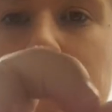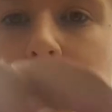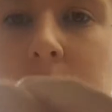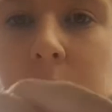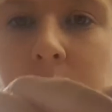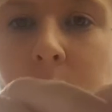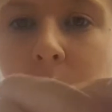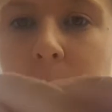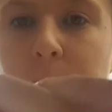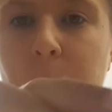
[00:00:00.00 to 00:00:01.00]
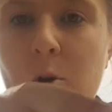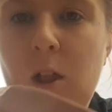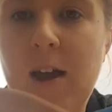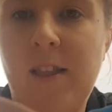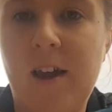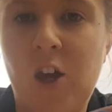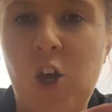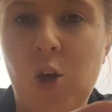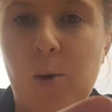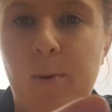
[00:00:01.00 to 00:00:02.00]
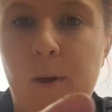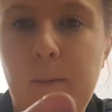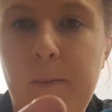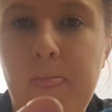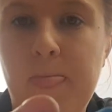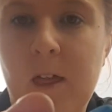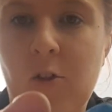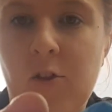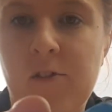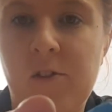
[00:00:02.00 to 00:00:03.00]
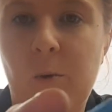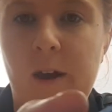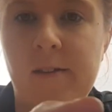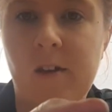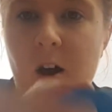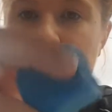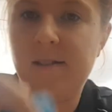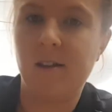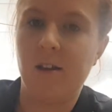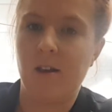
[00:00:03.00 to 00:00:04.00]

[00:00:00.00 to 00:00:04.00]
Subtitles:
So it's looking a bit more like that cube. Got those square sides.